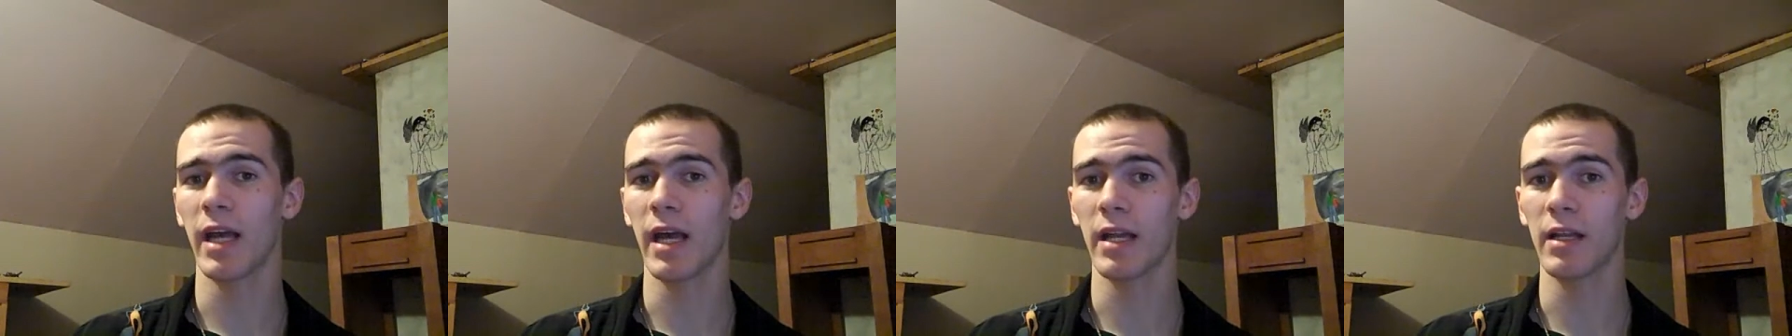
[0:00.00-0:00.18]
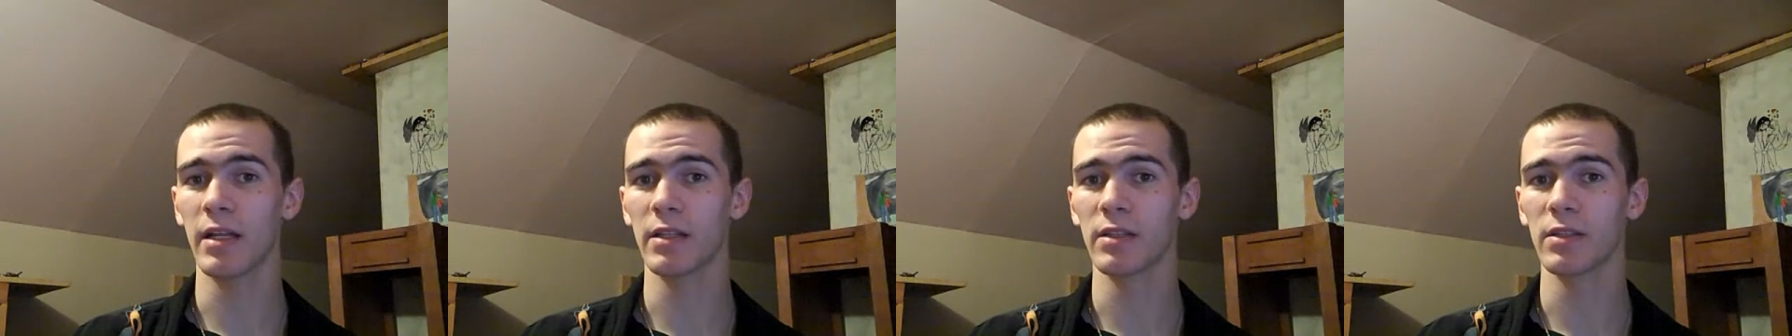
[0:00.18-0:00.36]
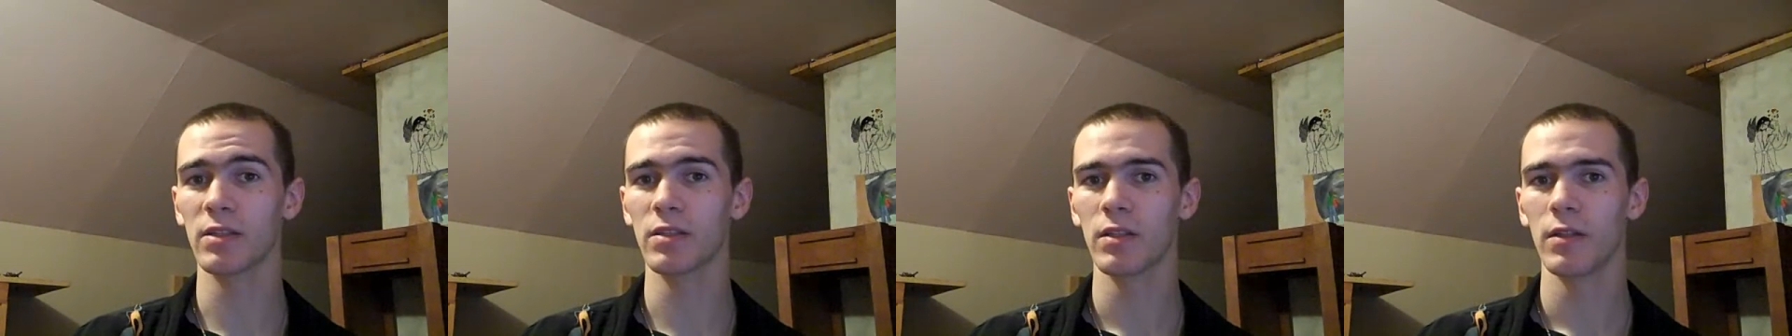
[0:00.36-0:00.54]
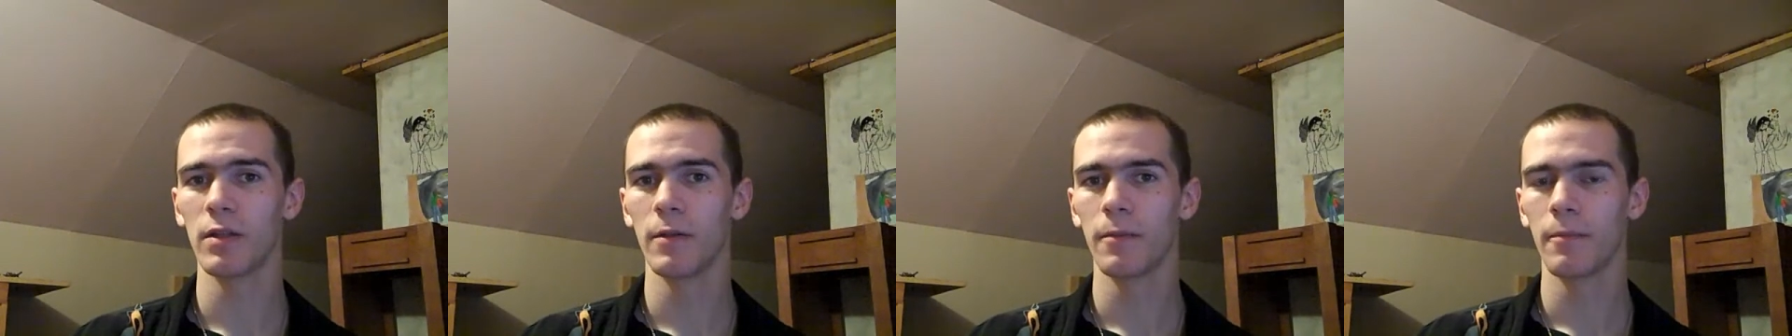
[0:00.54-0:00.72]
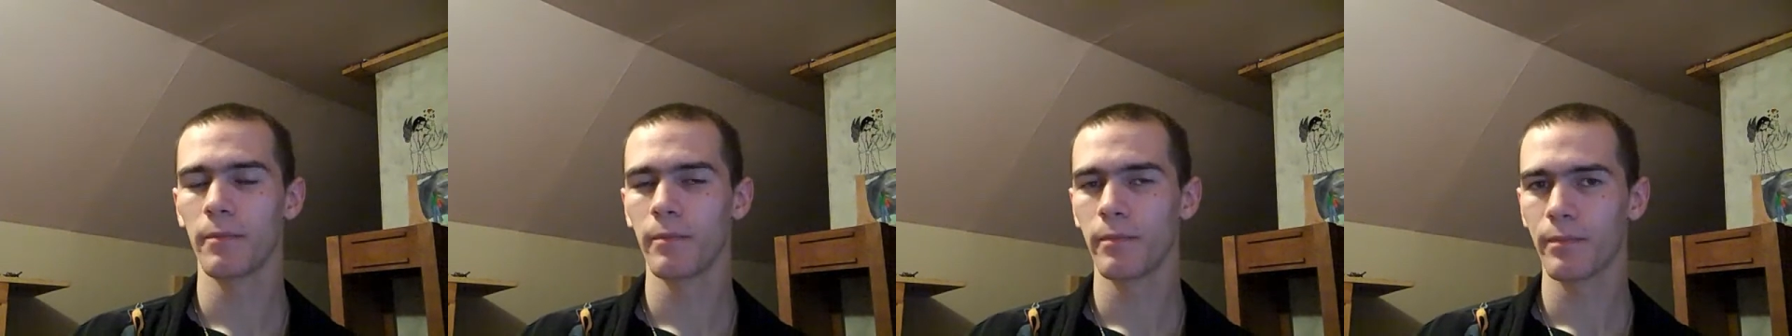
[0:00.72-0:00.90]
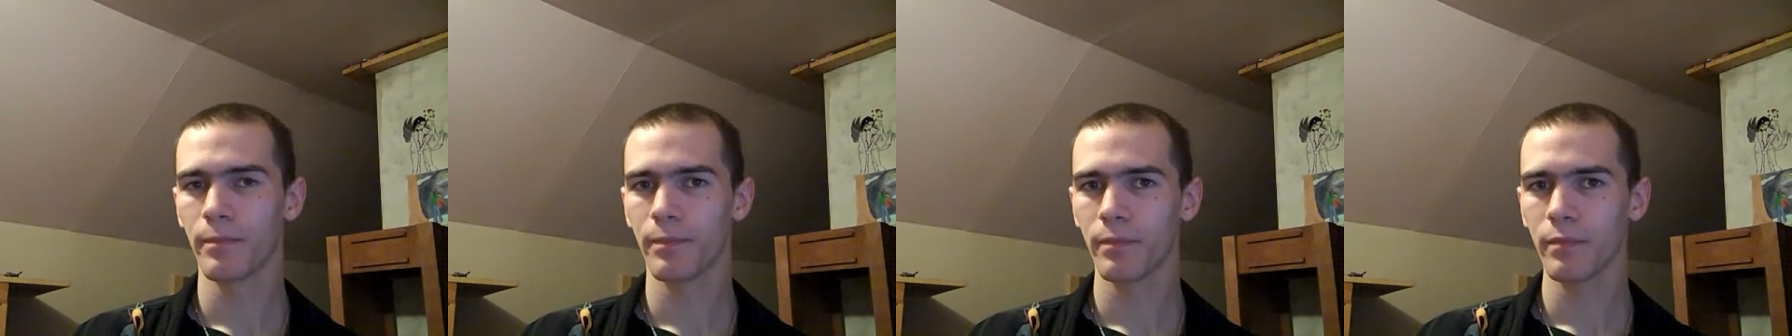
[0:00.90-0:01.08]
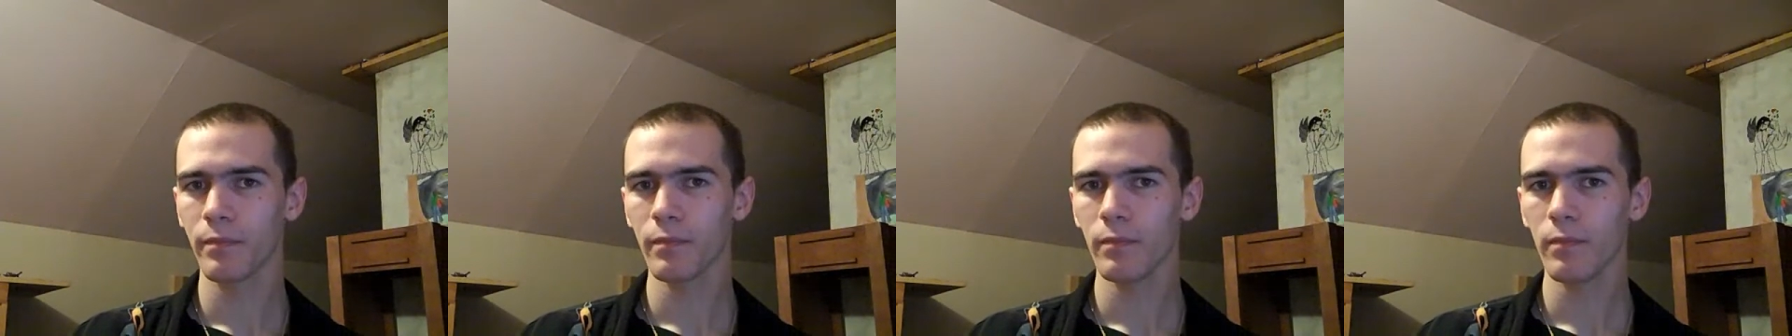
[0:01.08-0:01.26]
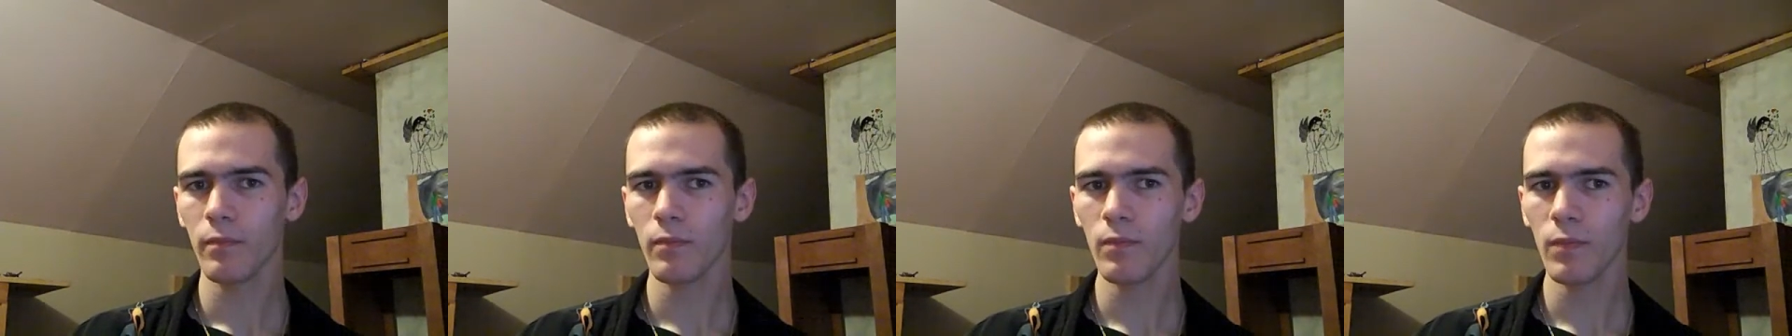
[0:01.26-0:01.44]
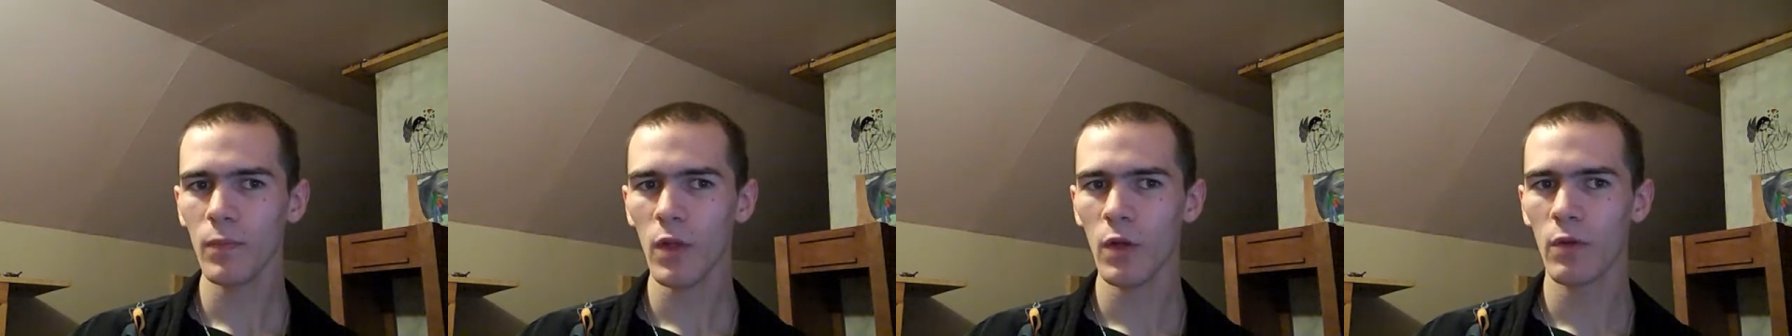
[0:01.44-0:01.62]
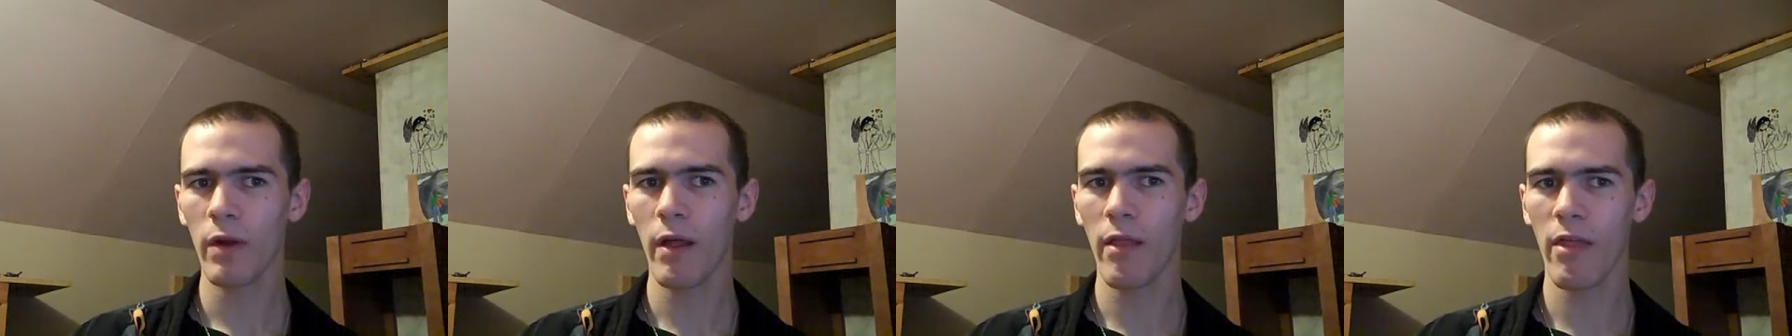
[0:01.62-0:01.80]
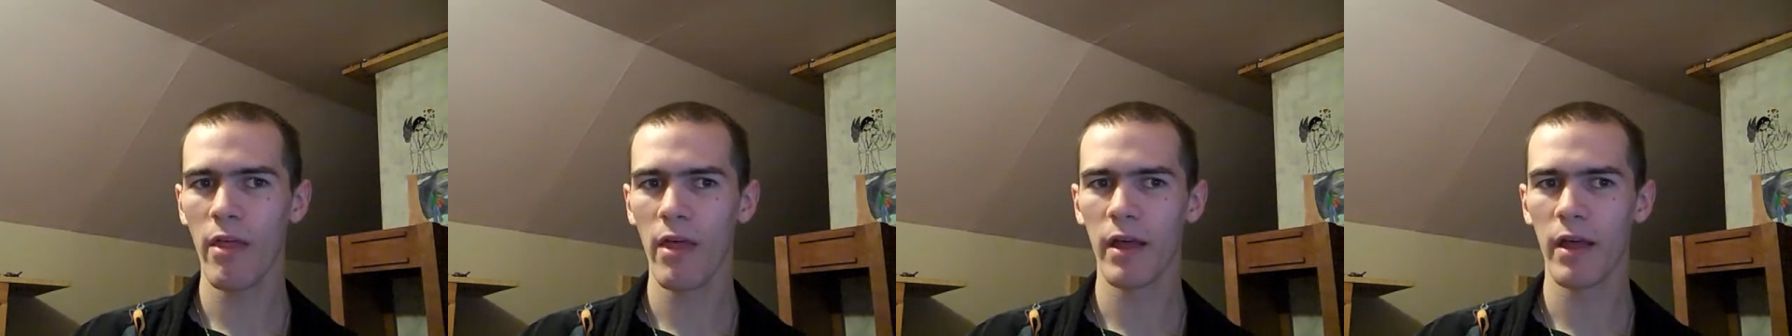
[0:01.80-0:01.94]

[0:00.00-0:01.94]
cannons rather